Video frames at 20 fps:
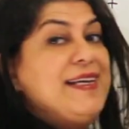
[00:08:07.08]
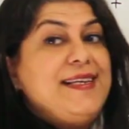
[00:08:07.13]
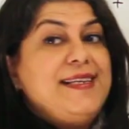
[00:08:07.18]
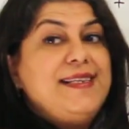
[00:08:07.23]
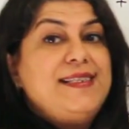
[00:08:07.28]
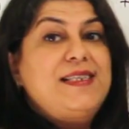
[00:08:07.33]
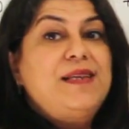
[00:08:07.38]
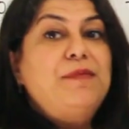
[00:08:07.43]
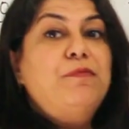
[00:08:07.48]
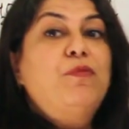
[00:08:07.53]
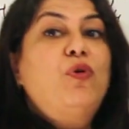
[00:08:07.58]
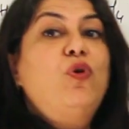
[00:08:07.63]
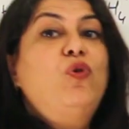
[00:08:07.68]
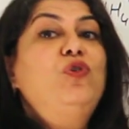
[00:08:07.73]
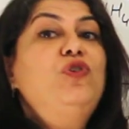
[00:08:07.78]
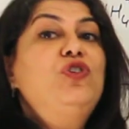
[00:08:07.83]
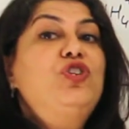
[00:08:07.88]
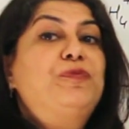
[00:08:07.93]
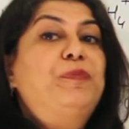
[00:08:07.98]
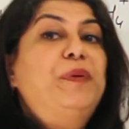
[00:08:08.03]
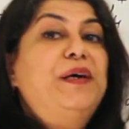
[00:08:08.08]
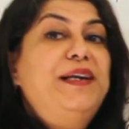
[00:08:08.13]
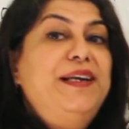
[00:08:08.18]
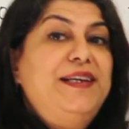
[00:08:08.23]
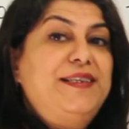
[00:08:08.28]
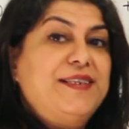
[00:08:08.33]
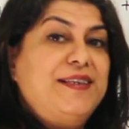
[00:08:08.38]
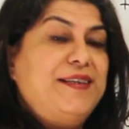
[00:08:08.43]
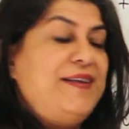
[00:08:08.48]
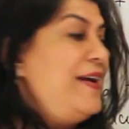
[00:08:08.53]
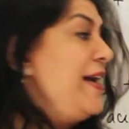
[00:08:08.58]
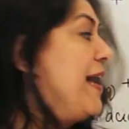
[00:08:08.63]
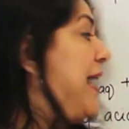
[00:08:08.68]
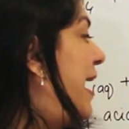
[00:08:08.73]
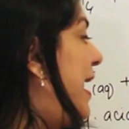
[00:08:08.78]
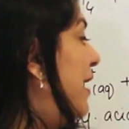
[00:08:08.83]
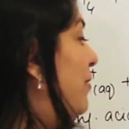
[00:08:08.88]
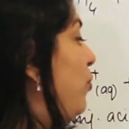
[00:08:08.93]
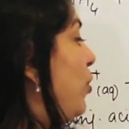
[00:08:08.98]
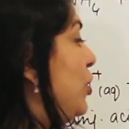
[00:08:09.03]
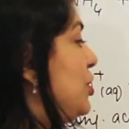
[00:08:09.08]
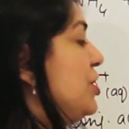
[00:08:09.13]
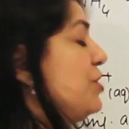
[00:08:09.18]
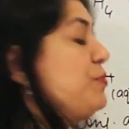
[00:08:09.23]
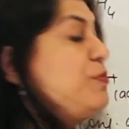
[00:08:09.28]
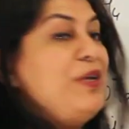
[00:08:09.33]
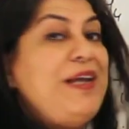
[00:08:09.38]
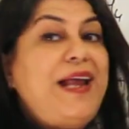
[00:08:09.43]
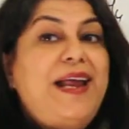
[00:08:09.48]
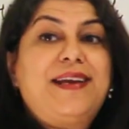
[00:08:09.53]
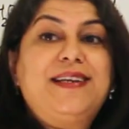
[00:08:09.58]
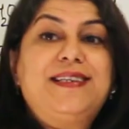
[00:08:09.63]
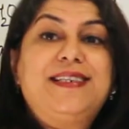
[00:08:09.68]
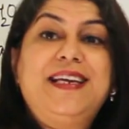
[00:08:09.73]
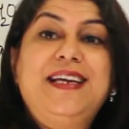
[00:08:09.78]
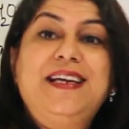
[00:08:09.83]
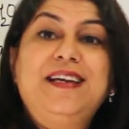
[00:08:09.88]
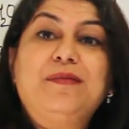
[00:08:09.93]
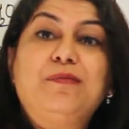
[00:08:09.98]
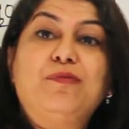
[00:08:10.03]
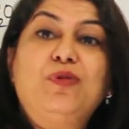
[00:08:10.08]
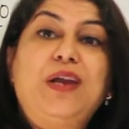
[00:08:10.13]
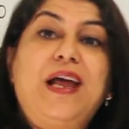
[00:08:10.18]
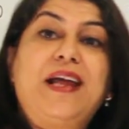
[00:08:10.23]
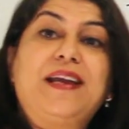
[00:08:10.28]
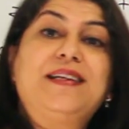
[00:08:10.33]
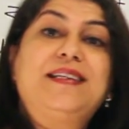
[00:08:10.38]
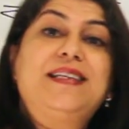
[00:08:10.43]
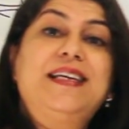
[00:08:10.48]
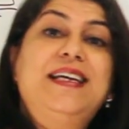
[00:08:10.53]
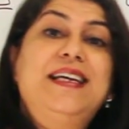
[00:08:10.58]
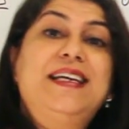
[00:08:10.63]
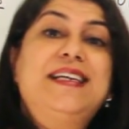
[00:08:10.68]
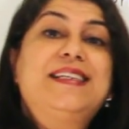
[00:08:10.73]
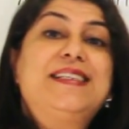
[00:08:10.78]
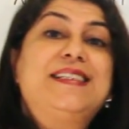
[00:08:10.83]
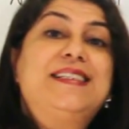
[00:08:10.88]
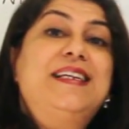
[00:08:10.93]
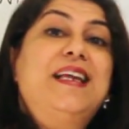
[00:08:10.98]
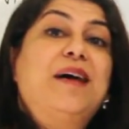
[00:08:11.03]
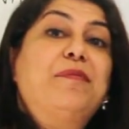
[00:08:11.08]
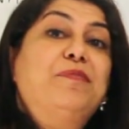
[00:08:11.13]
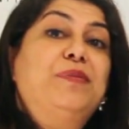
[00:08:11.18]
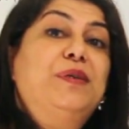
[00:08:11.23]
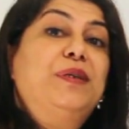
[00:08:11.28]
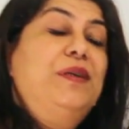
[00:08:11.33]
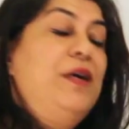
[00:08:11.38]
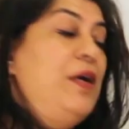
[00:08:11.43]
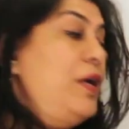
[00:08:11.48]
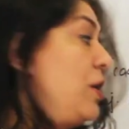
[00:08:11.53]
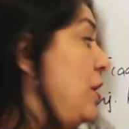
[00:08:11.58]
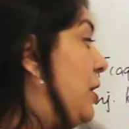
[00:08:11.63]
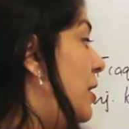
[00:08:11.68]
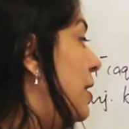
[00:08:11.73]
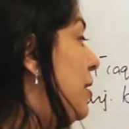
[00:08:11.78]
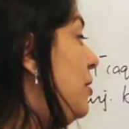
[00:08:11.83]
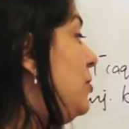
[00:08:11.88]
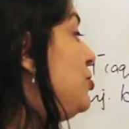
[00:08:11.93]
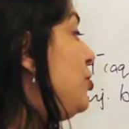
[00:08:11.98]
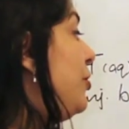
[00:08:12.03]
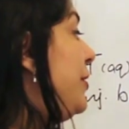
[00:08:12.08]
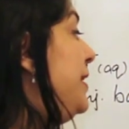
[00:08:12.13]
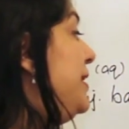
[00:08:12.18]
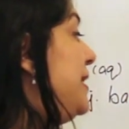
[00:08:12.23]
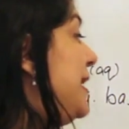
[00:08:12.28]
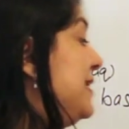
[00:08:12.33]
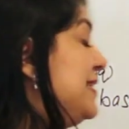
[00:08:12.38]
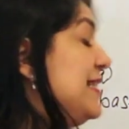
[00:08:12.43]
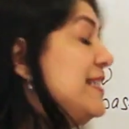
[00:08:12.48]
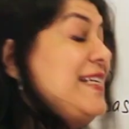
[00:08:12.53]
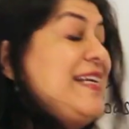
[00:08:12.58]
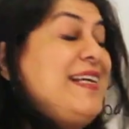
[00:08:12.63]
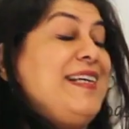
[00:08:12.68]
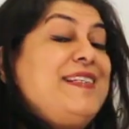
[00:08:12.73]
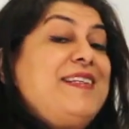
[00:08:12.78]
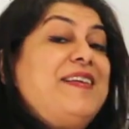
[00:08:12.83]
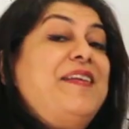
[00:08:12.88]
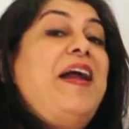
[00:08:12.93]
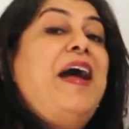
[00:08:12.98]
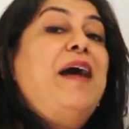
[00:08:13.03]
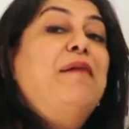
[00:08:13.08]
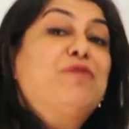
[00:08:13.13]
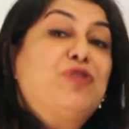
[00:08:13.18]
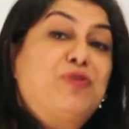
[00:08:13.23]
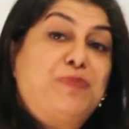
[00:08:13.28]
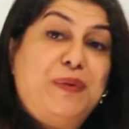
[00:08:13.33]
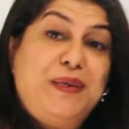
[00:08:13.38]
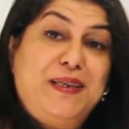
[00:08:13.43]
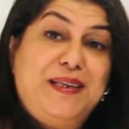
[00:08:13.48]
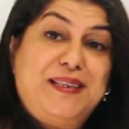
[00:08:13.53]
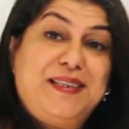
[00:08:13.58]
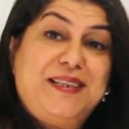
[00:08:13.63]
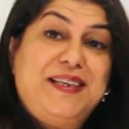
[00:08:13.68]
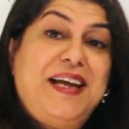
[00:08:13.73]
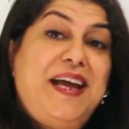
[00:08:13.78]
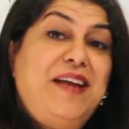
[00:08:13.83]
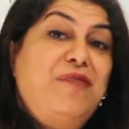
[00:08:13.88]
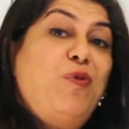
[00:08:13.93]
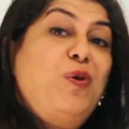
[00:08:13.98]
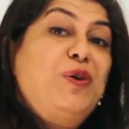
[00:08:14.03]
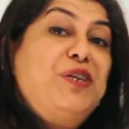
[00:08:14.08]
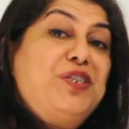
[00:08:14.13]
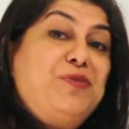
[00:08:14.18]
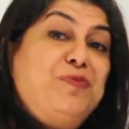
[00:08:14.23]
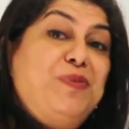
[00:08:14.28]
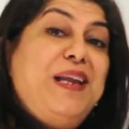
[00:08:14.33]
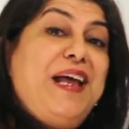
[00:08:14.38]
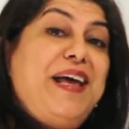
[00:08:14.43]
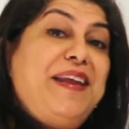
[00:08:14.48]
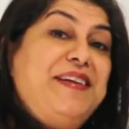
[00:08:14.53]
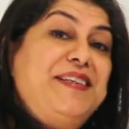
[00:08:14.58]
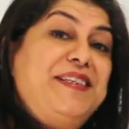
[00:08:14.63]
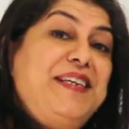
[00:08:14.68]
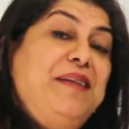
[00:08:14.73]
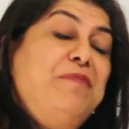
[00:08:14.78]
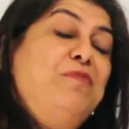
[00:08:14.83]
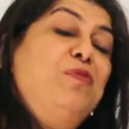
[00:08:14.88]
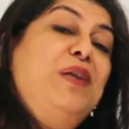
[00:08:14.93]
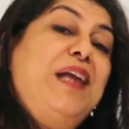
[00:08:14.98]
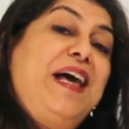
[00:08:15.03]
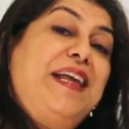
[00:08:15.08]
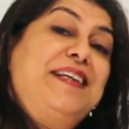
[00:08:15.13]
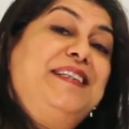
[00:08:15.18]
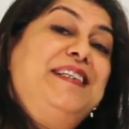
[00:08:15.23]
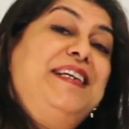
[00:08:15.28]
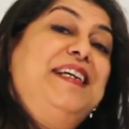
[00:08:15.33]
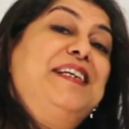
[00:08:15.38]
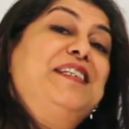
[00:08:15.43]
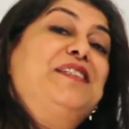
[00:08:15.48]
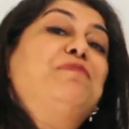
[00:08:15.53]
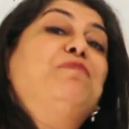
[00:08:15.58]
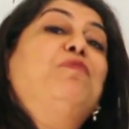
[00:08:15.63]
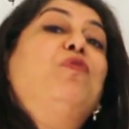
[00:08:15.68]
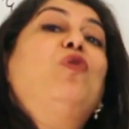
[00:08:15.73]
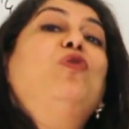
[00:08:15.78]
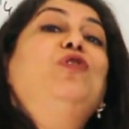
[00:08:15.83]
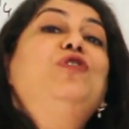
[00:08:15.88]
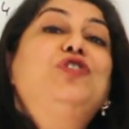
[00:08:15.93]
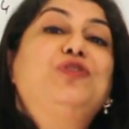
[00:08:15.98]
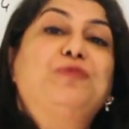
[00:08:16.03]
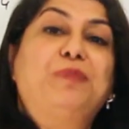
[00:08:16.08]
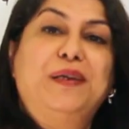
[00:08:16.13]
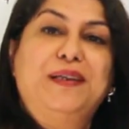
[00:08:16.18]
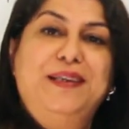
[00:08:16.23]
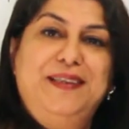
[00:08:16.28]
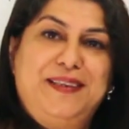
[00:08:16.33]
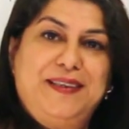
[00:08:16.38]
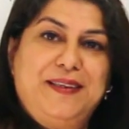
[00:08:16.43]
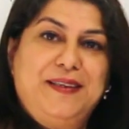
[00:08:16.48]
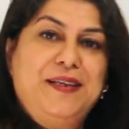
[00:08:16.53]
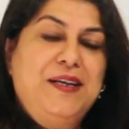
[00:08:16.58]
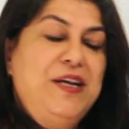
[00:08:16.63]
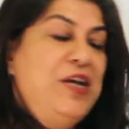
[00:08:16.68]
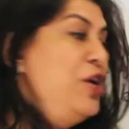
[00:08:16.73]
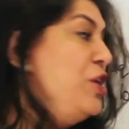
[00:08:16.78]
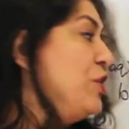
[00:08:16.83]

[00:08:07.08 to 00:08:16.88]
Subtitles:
is moles per liter. And what is molarity? Molarity is density is grams per liter. And what is molarity? Molarity is moles per liter.